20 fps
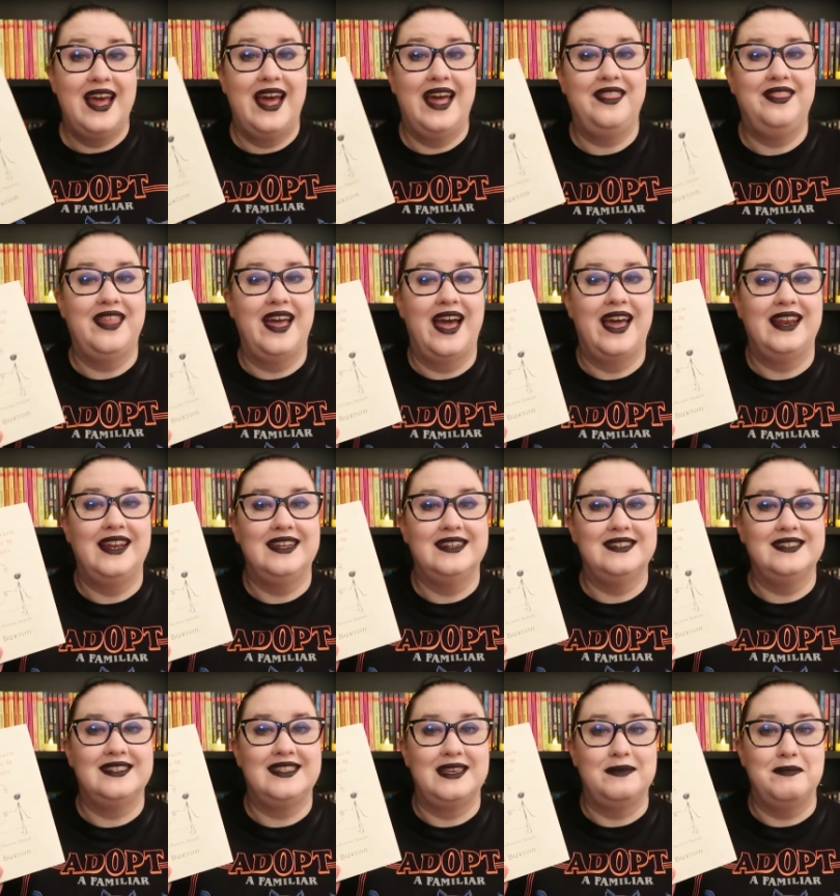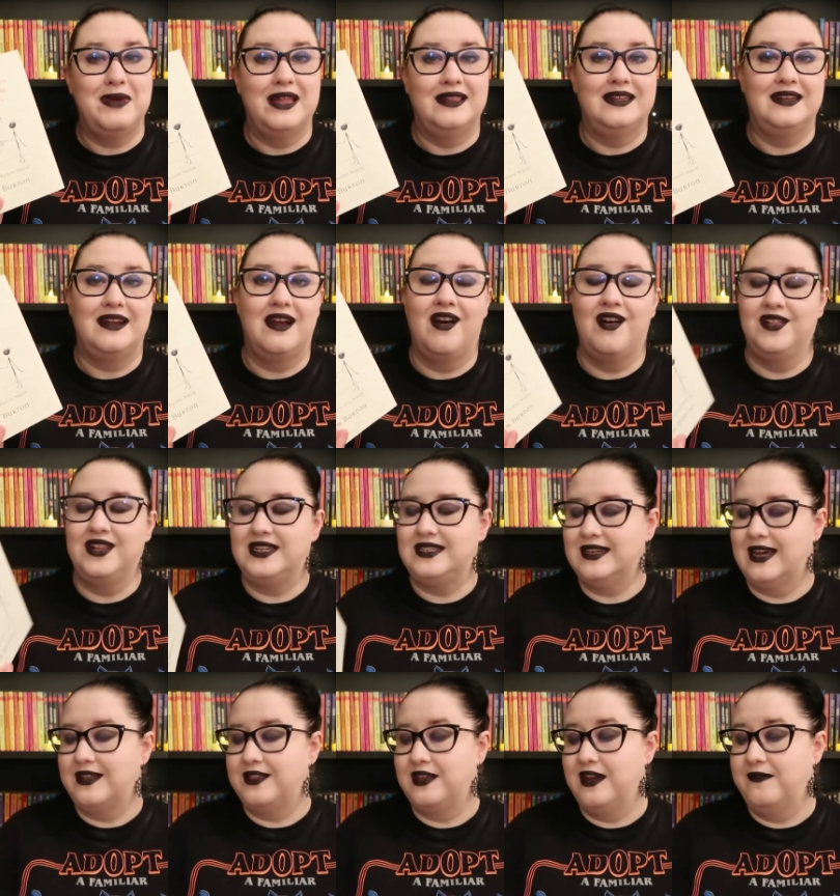and that is The Melancholy
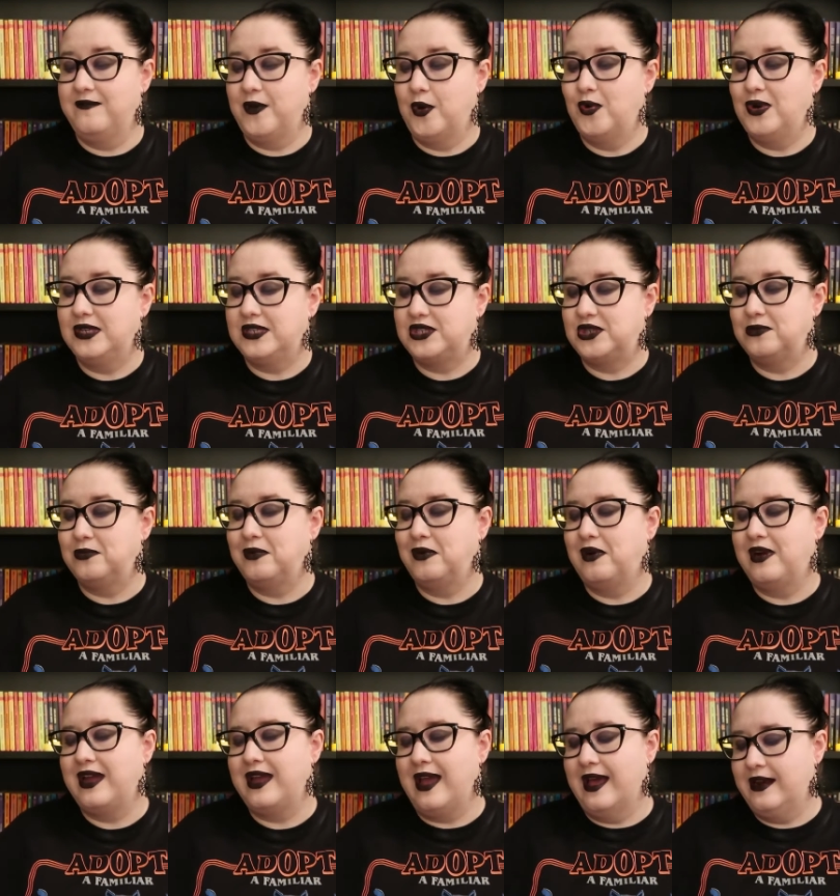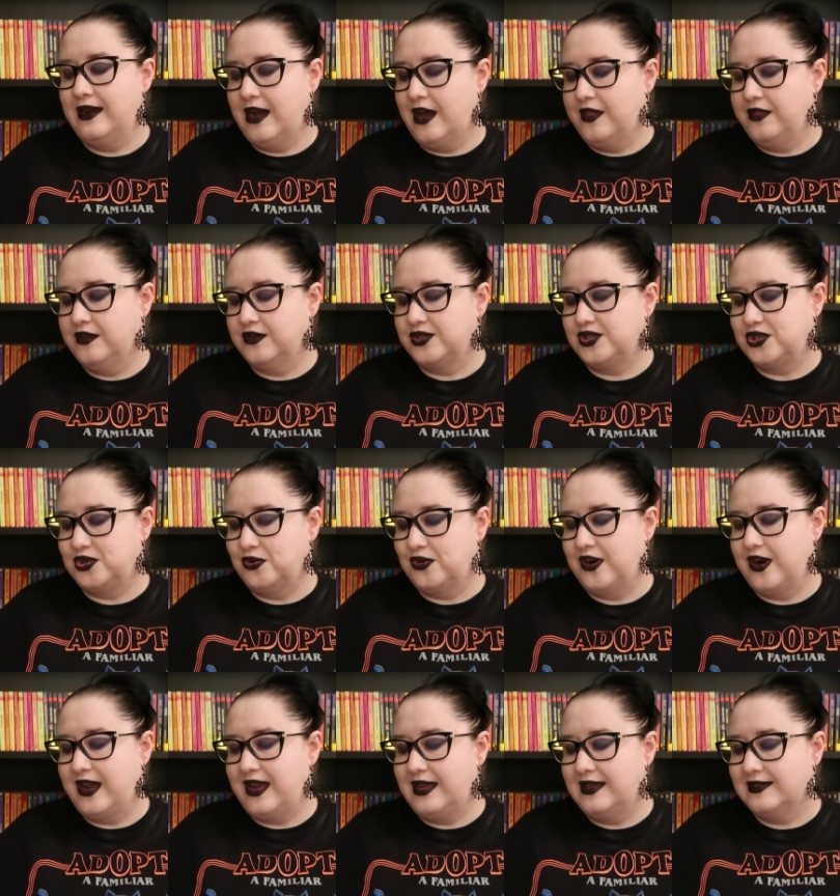Death of Oyster Boy and Other
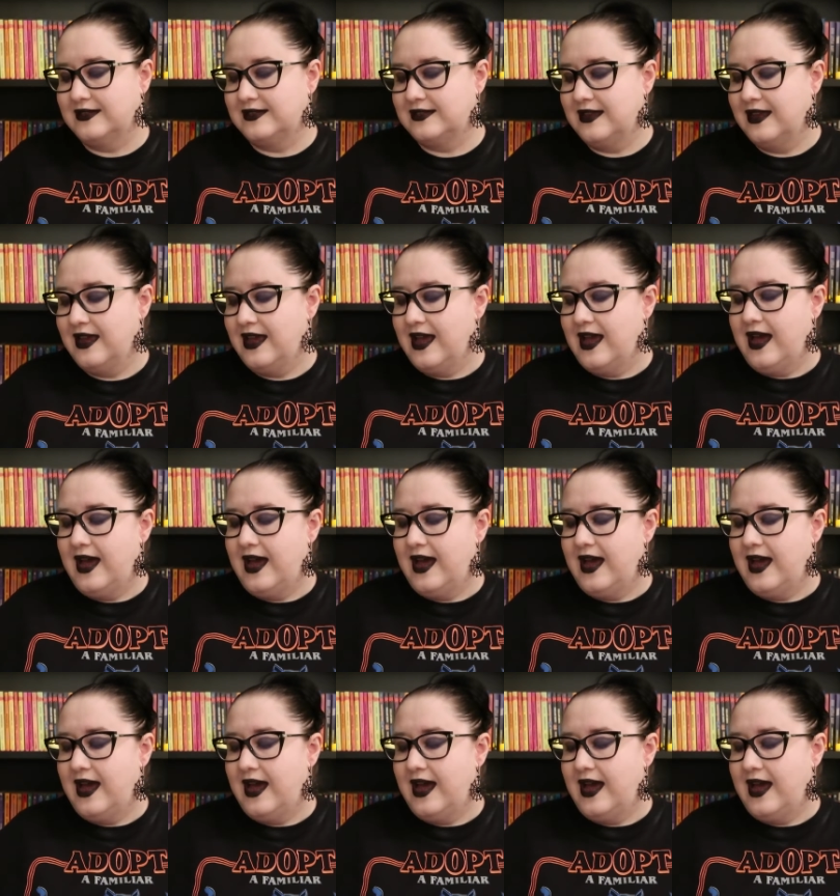Stories